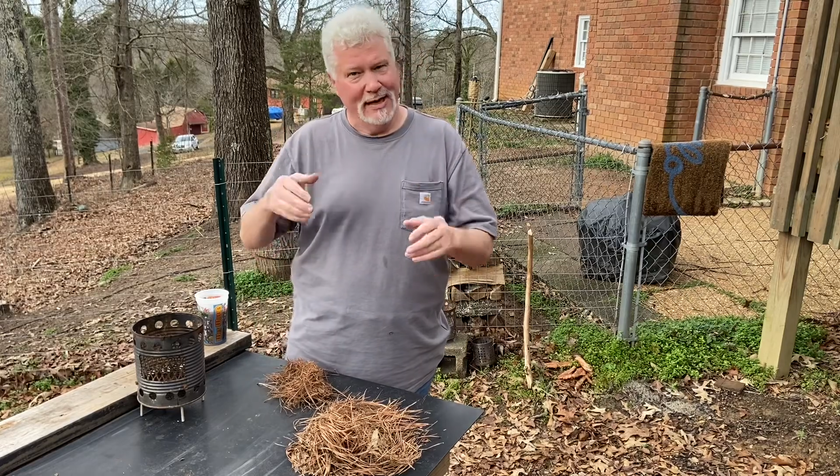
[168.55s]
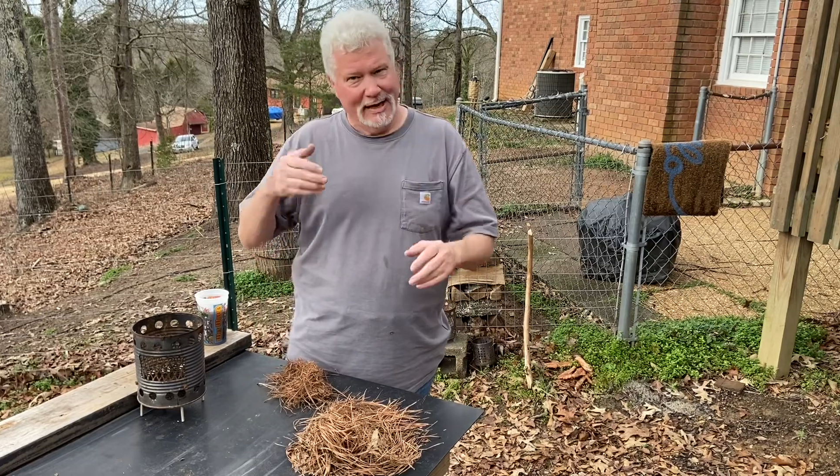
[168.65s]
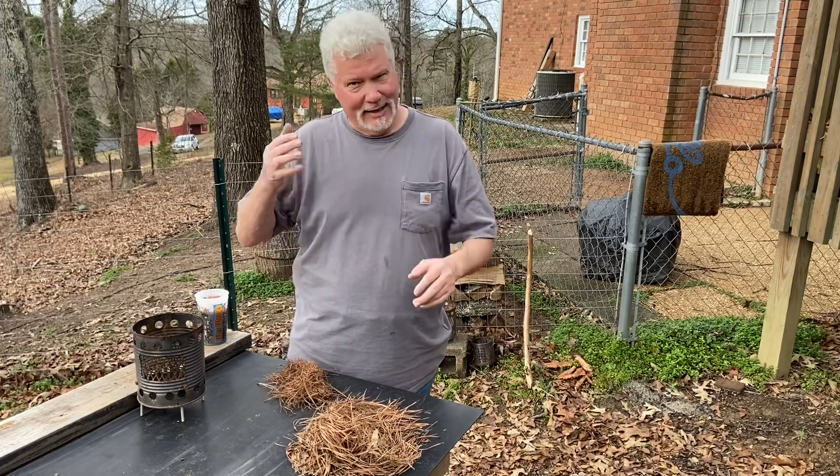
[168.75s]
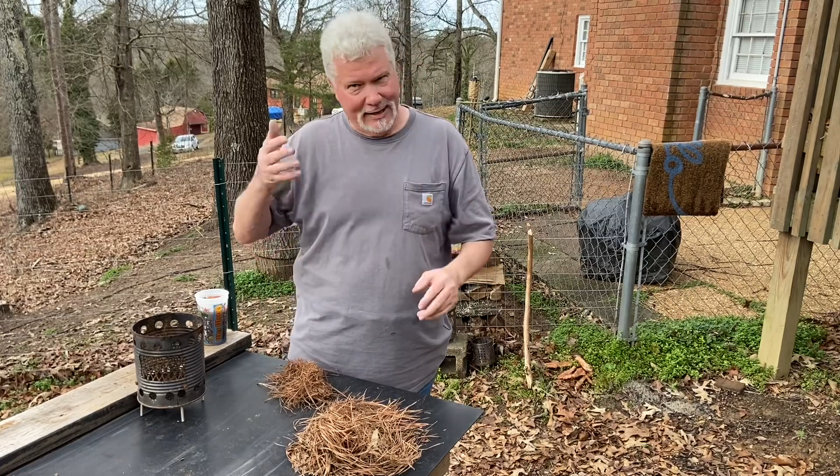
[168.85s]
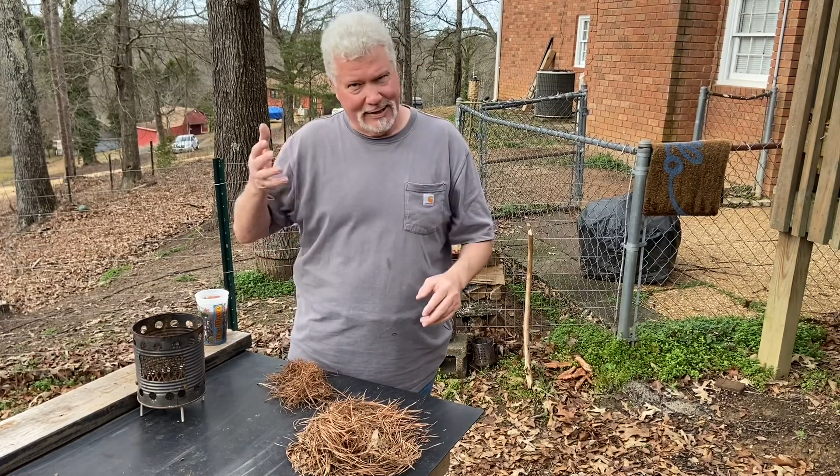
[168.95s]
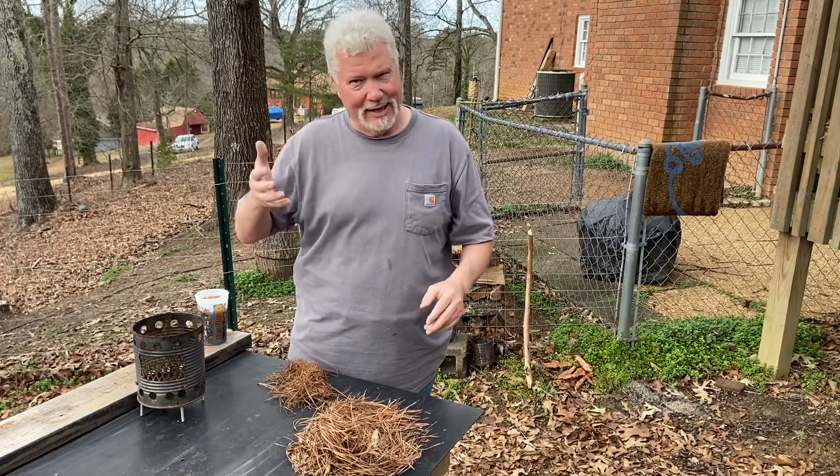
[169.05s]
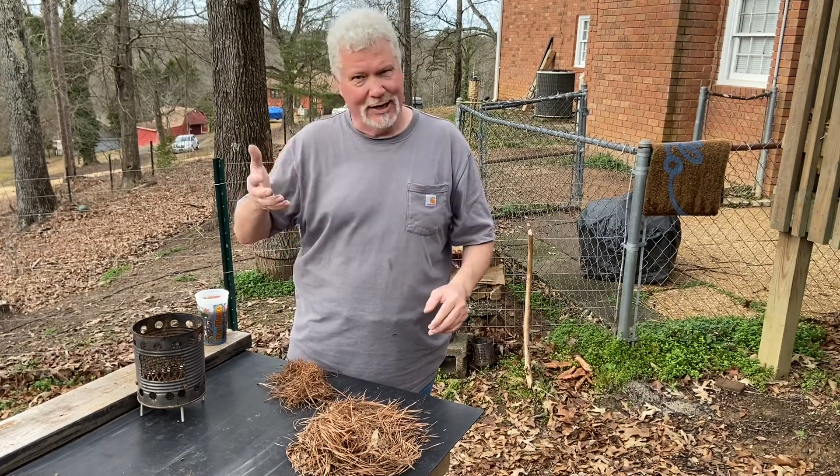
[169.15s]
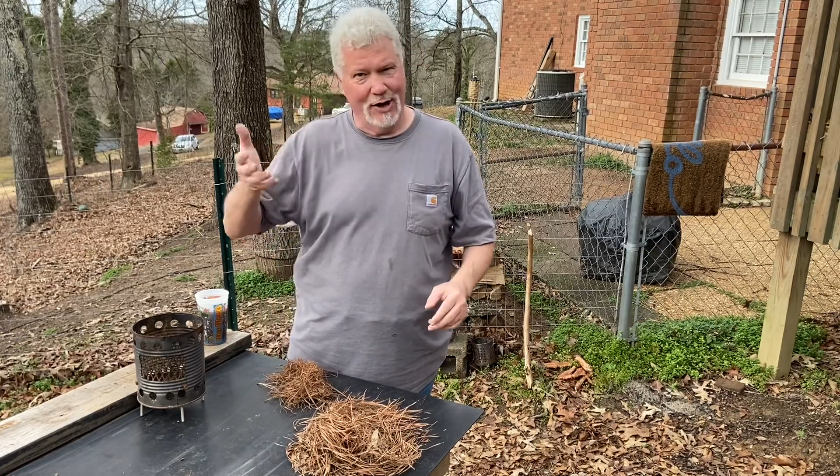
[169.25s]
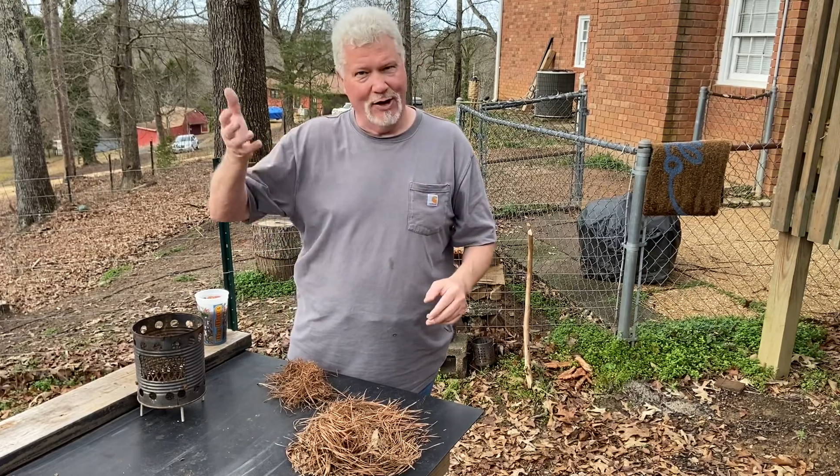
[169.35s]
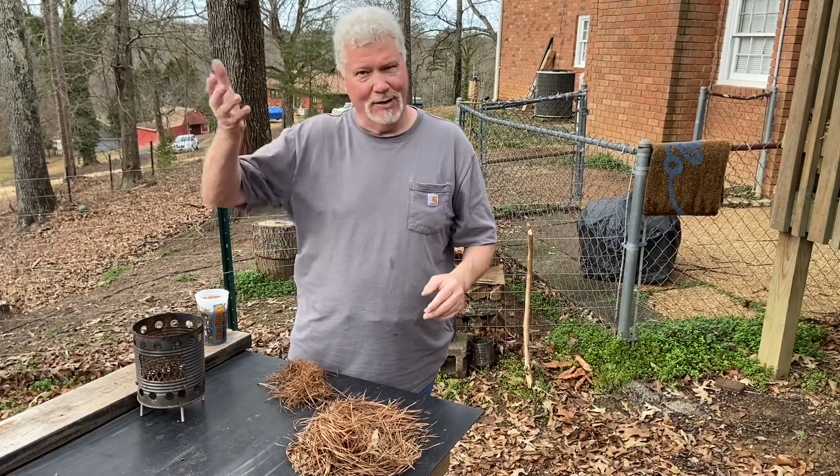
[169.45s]
and get that
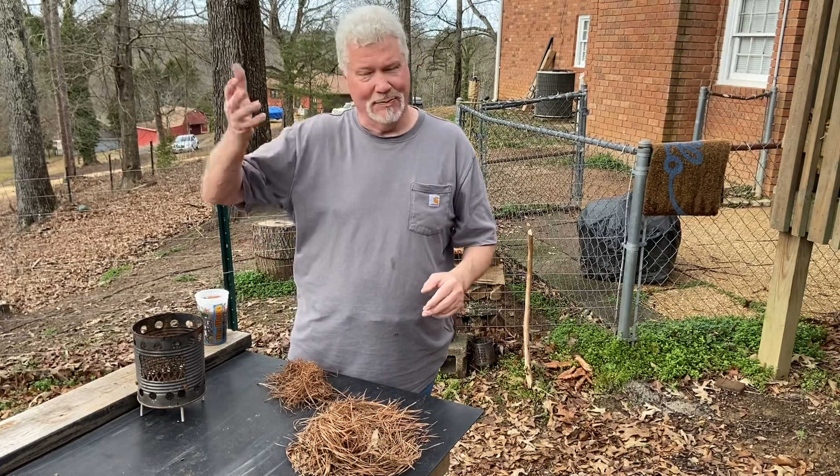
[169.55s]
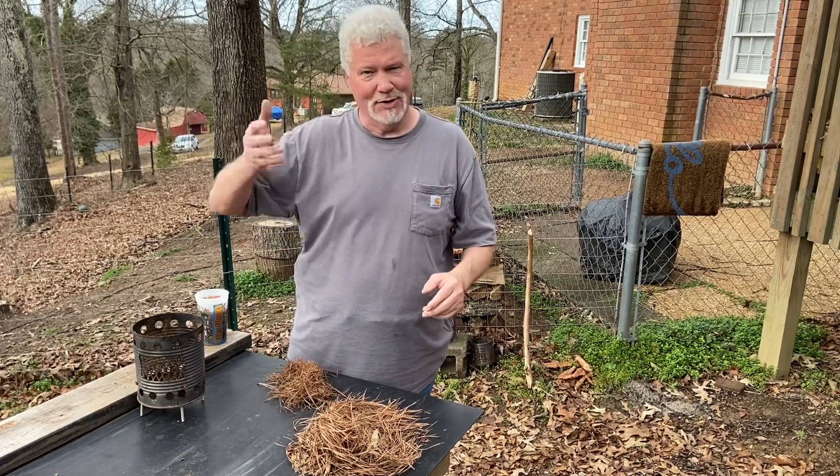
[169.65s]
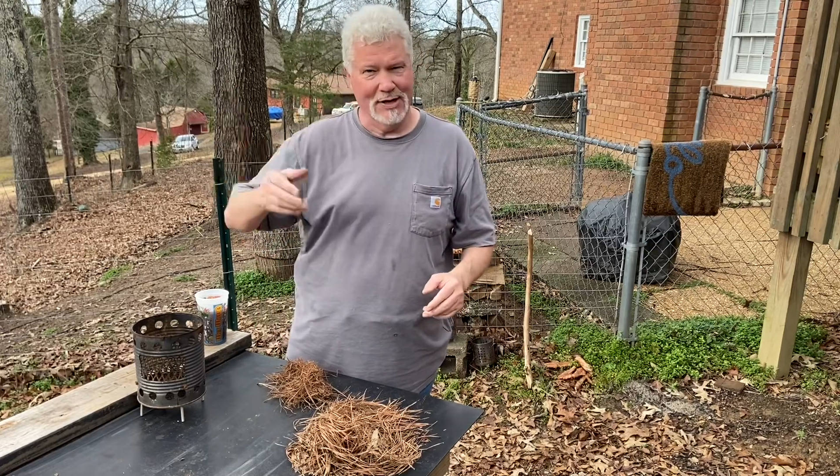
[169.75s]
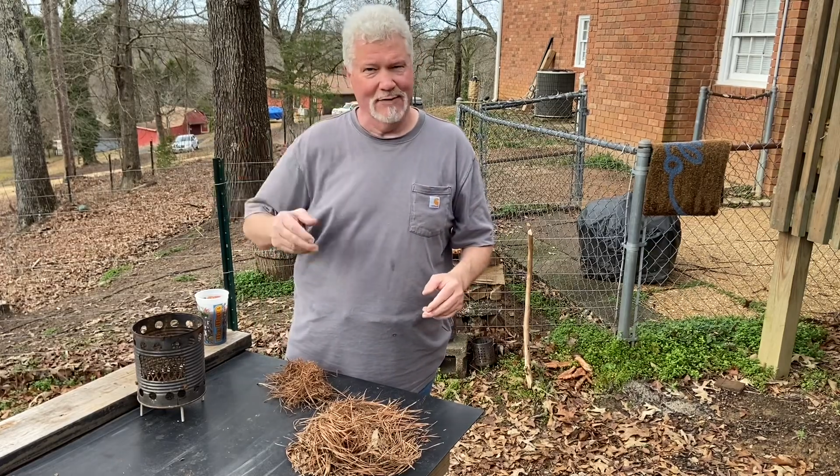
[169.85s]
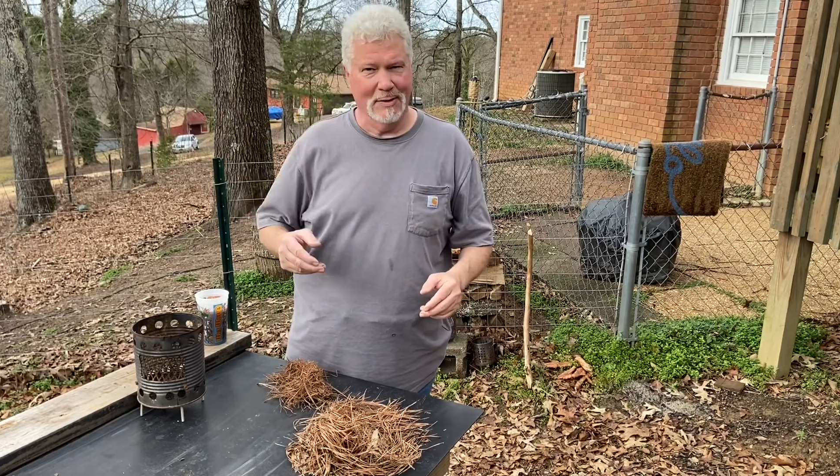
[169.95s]
car up to 70